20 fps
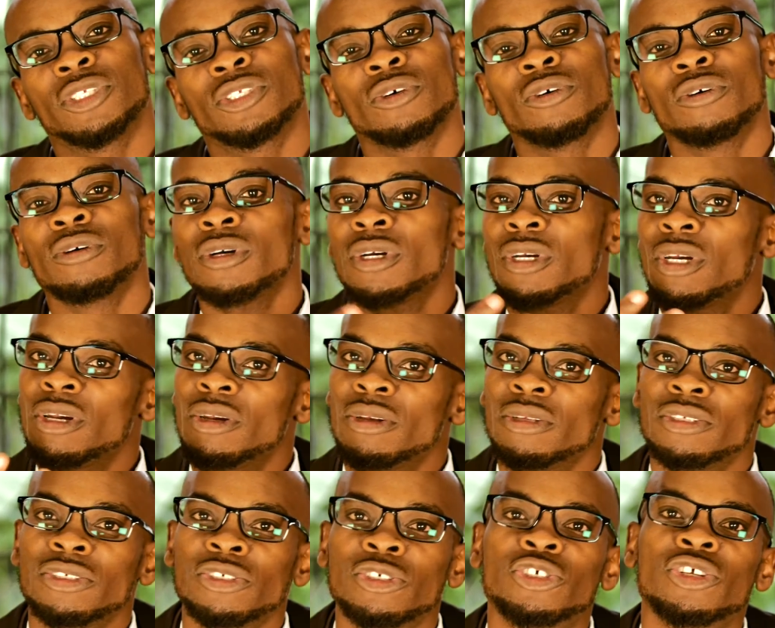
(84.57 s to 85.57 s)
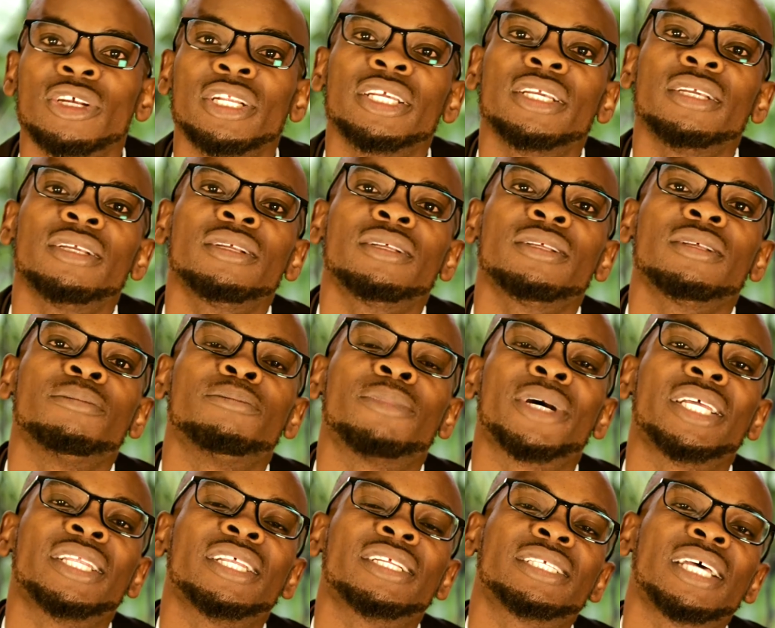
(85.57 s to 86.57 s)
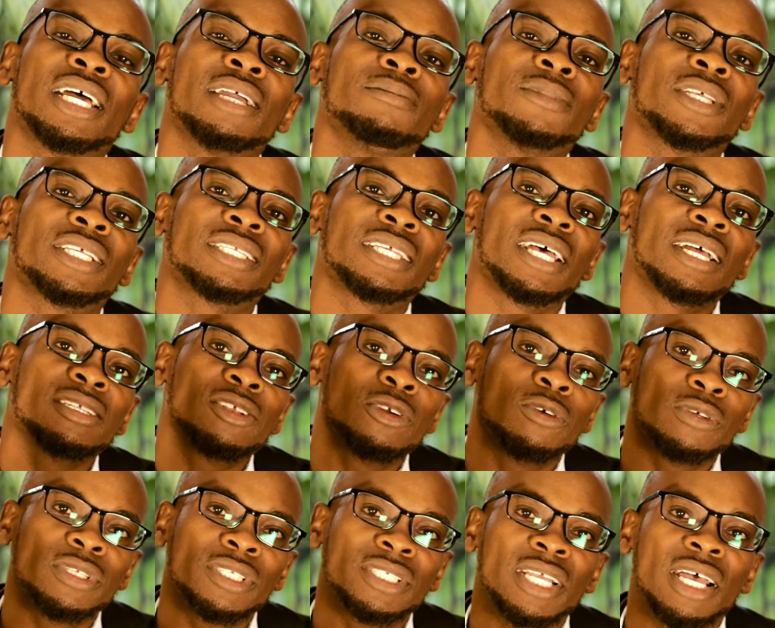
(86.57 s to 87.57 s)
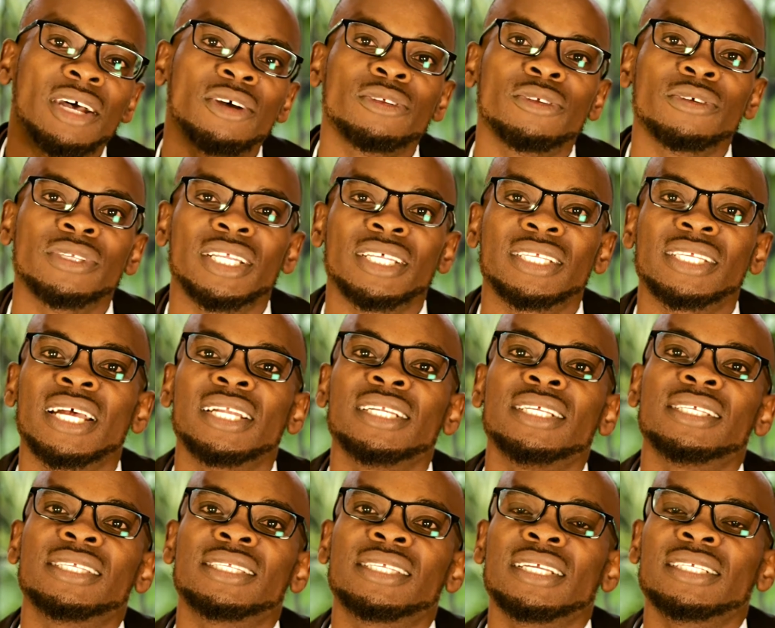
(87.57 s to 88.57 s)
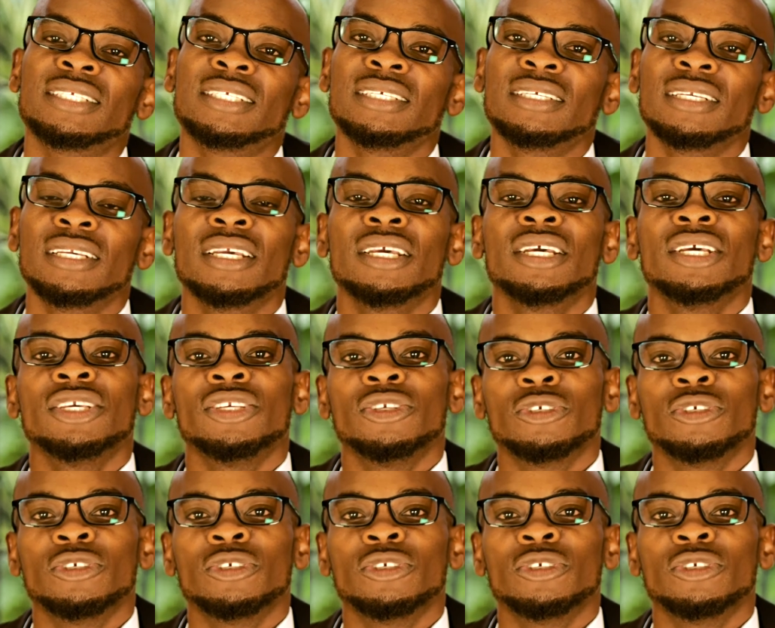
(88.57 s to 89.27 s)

So usually by the time the sun goes down or the sun is setting,